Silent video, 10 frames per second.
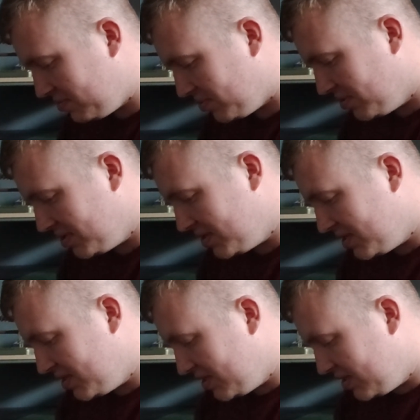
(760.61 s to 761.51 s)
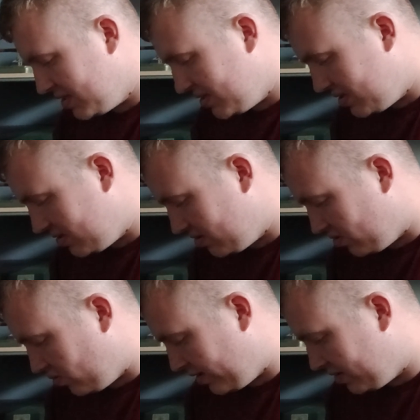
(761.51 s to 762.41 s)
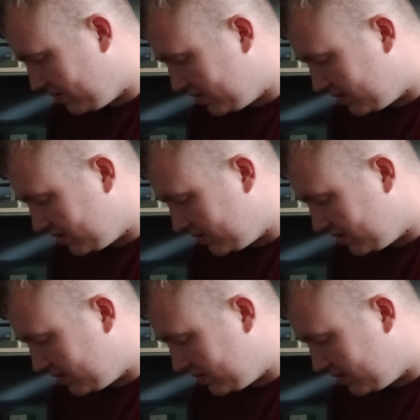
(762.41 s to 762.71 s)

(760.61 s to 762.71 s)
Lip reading: but oh well.